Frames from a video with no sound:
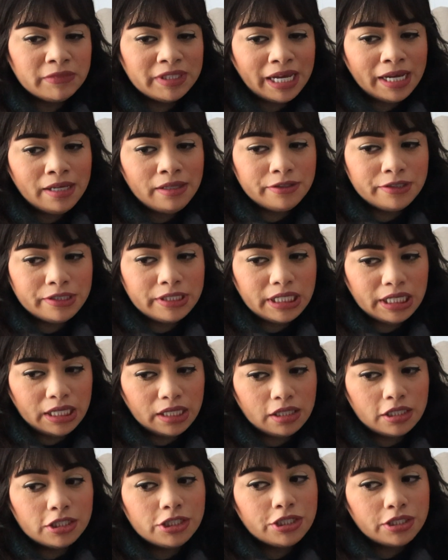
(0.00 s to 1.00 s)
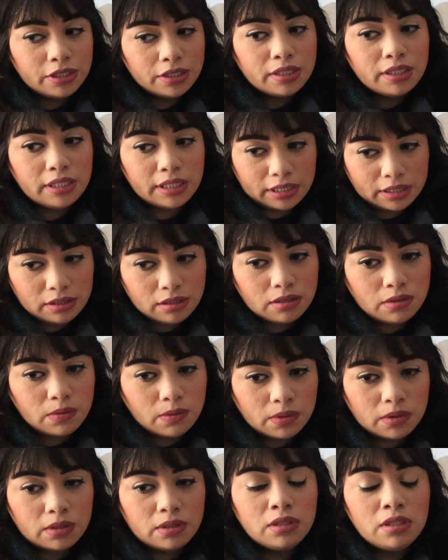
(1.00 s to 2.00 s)
learned English in
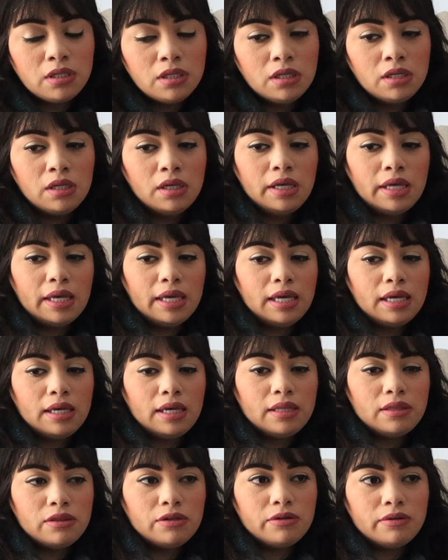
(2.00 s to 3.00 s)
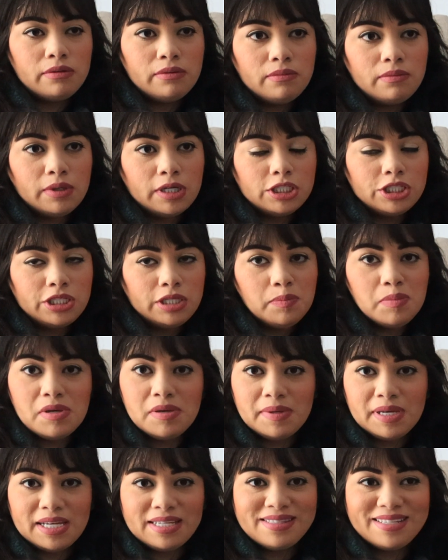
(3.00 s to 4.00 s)
school and through watching
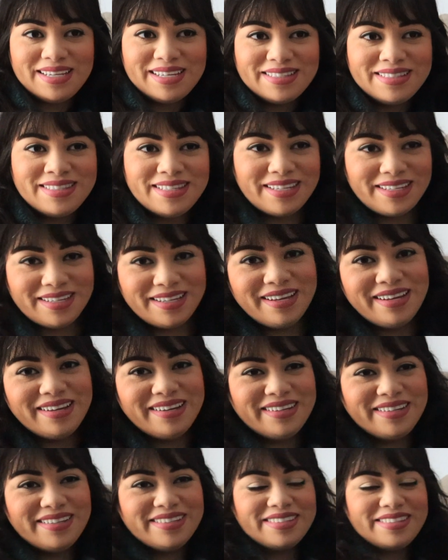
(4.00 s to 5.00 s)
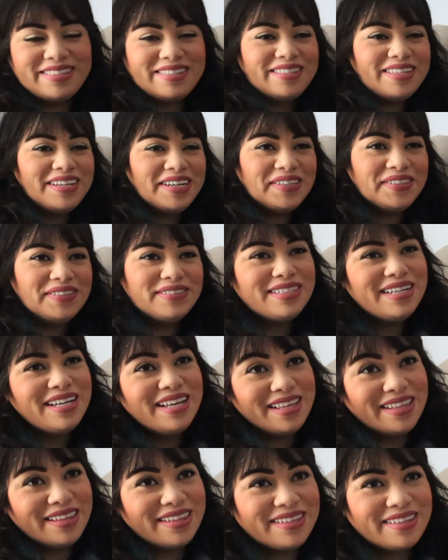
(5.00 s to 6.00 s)
PBS Kids. So,
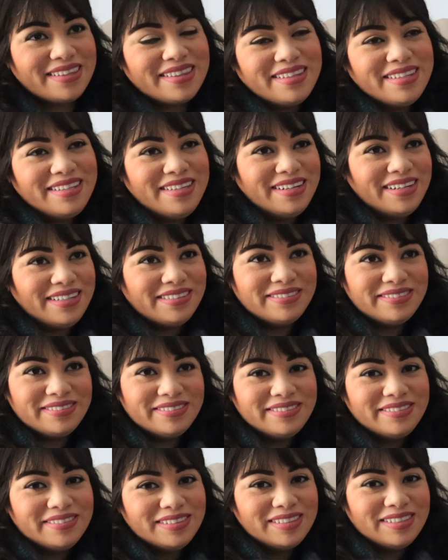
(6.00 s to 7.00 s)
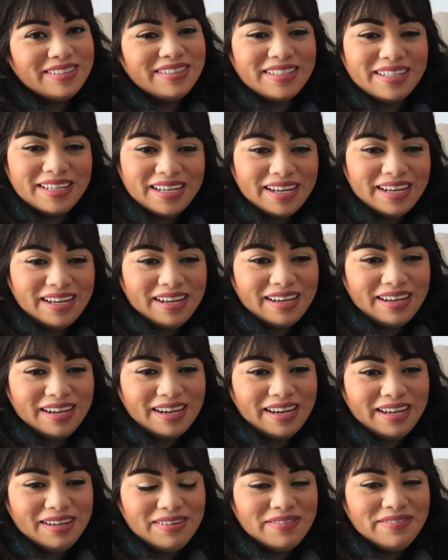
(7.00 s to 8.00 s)
you know,
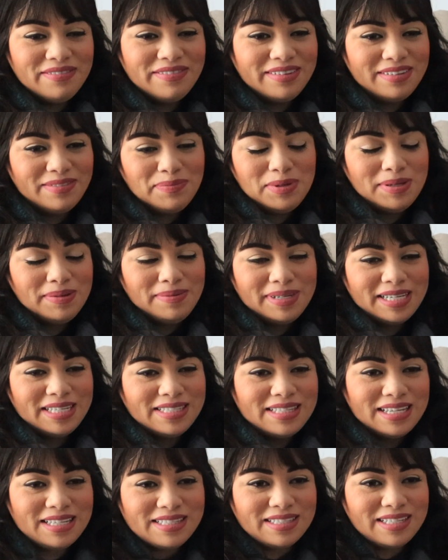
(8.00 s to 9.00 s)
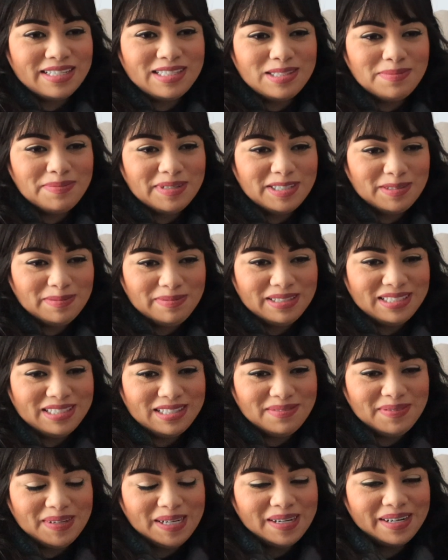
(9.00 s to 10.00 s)
PBS has a special place
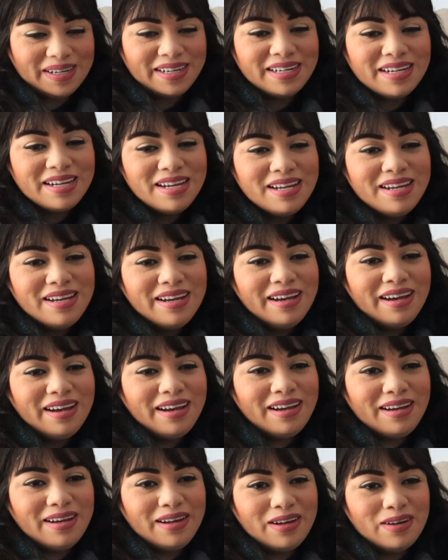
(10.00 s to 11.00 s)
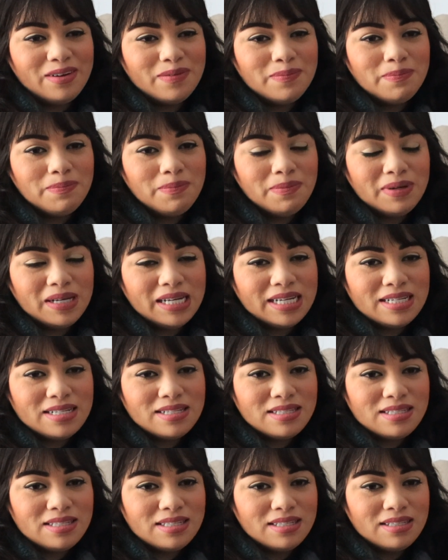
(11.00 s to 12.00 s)
in my heart.
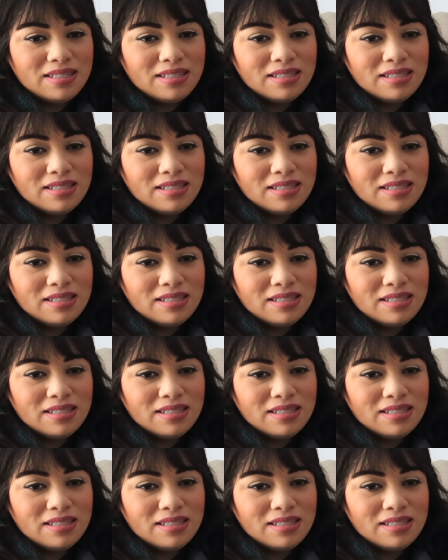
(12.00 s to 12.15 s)
But